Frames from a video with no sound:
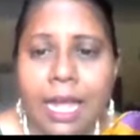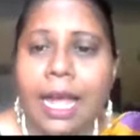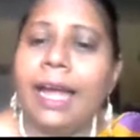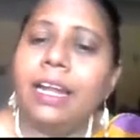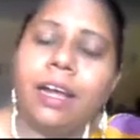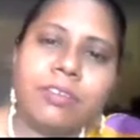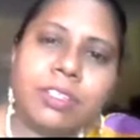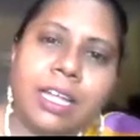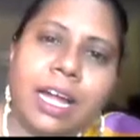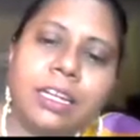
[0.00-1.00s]
And after
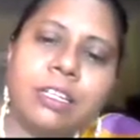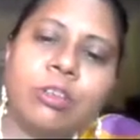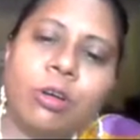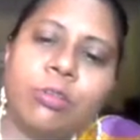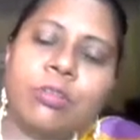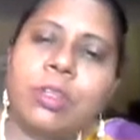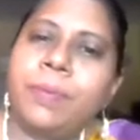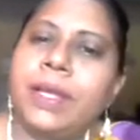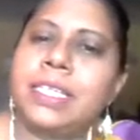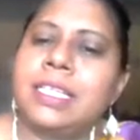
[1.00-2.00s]
that, it goes to the
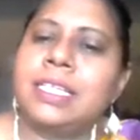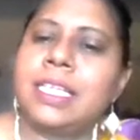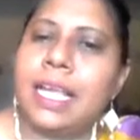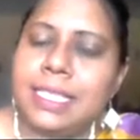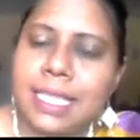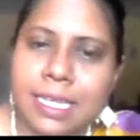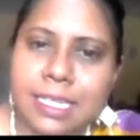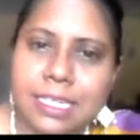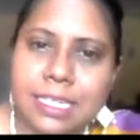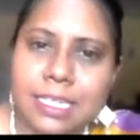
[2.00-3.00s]
president's
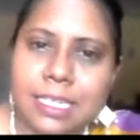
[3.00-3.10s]
assent.